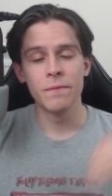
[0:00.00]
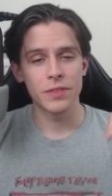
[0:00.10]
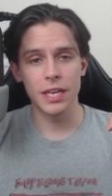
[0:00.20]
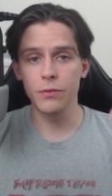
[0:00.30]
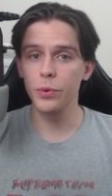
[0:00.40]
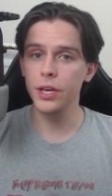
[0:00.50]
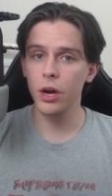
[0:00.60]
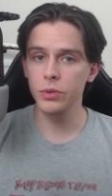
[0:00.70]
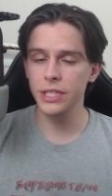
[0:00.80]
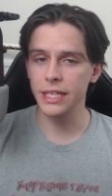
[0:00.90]
if we
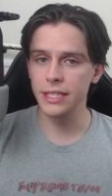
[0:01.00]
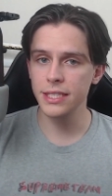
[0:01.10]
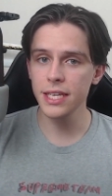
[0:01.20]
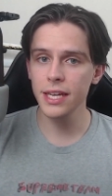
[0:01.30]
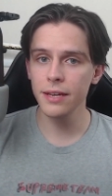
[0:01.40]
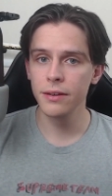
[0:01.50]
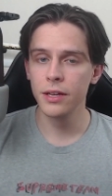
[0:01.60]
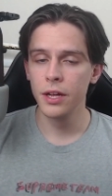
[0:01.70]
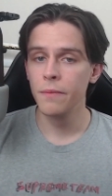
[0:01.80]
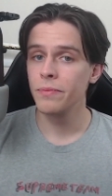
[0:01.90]
go D&D,
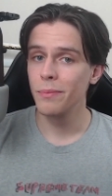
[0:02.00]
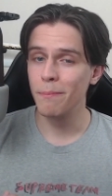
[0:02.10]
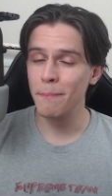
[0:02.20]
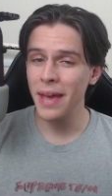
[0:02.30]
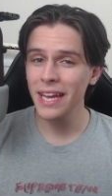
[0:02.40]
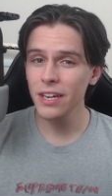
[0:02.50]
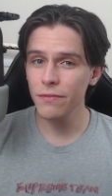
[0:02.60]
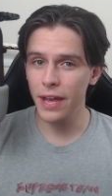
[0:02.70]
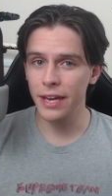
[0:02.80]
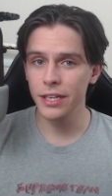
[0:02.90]
main
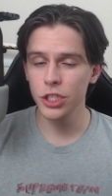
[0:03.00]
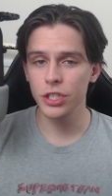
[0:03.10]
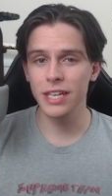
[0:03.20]
advantage